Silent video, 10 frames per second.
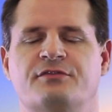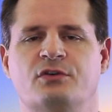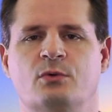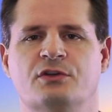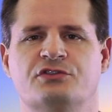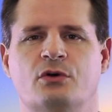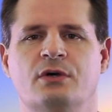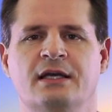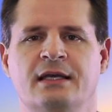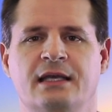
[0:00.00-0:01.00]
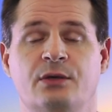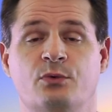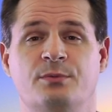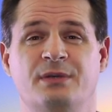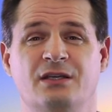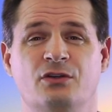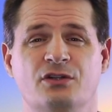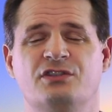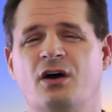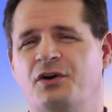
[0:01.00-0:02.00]
if you will, so it would be
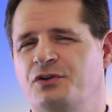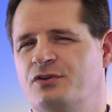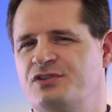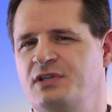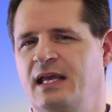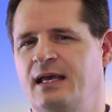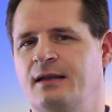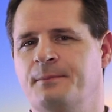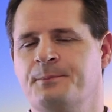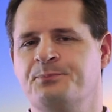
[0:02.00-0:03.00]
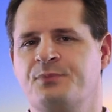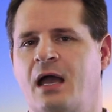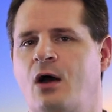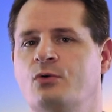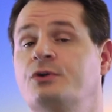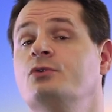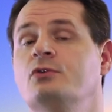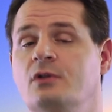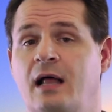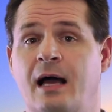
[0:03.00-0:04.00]
good to understand how
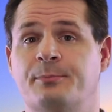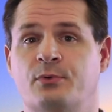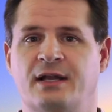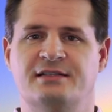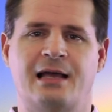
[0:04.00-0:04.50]
Google operates.